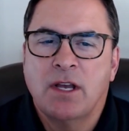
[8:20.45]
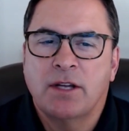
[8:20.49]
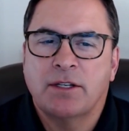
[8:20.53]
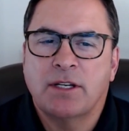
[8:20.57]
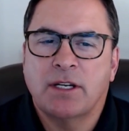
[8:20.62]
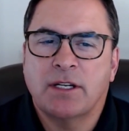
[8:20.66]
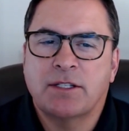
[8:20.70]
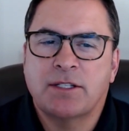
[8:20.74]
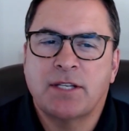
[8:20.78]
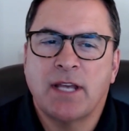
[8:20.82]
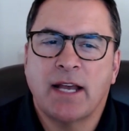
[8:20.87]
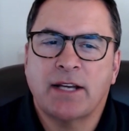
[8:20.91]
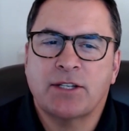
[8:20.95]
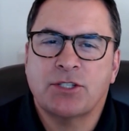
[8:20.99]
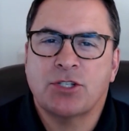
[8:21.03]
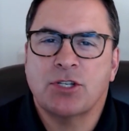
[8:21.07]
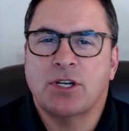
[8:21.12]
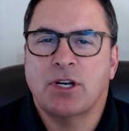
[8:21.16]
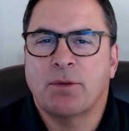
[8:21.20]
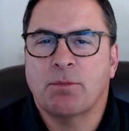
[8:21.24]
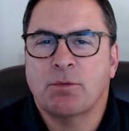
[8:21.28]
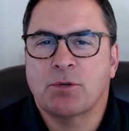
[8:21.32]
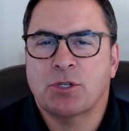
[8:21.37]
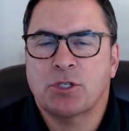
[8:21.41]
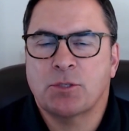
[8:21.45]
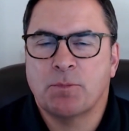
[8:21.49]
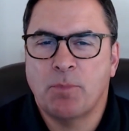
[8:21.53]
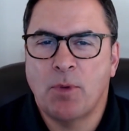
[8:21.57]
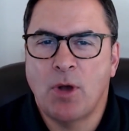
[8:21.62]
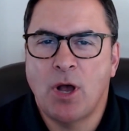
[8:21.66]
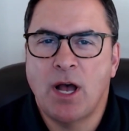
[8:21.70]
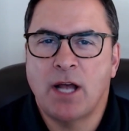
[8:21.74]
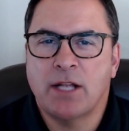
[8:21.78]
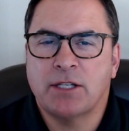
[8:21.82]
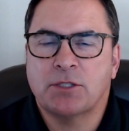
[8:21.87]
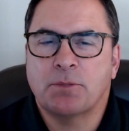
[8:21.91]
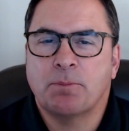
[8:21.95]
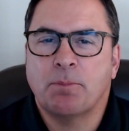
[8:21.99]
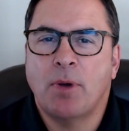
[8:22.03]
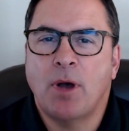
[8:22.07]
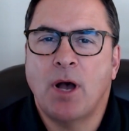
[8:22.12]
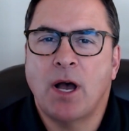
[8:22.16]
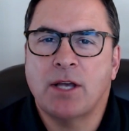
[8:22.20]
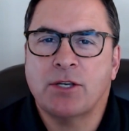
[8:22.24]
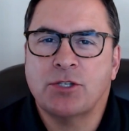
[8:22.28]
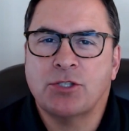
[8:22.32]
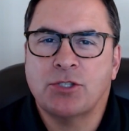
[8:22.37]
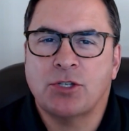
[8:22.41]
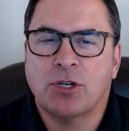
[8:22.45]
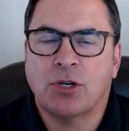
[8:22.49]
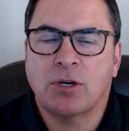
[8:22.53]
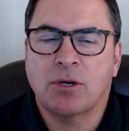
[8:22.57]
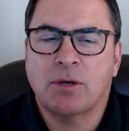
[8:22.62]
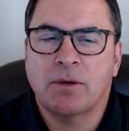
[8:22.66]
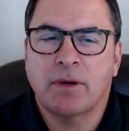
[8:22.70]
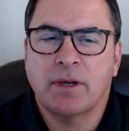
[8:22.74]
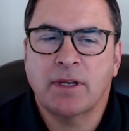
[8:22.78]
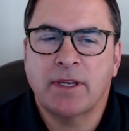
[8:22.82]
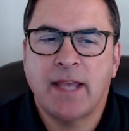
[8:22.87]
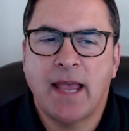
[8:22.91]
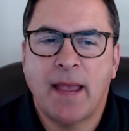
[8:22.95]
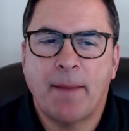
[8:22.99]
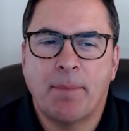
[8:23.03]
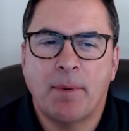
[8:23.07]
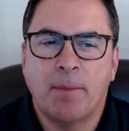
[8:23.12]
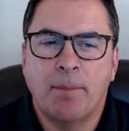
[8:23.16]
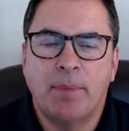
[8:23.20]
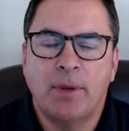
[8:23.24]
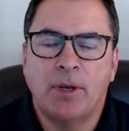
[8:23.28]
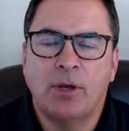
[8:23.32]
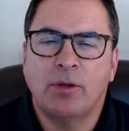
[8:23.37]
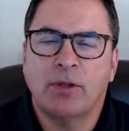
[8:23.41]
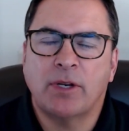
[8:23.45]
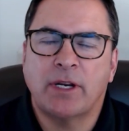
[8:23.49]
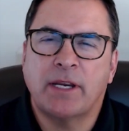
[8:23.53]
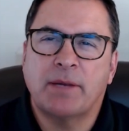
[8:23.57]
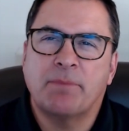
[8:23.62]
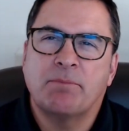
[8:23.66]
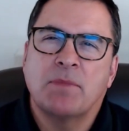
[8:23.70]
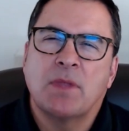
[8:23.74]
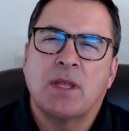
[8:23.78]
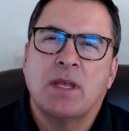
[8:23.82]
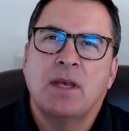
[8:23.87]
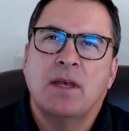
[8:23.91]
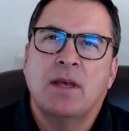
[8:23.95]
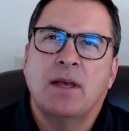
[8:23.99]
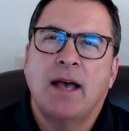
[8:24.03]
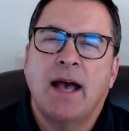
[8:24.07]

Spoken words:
detection and response posture and capability,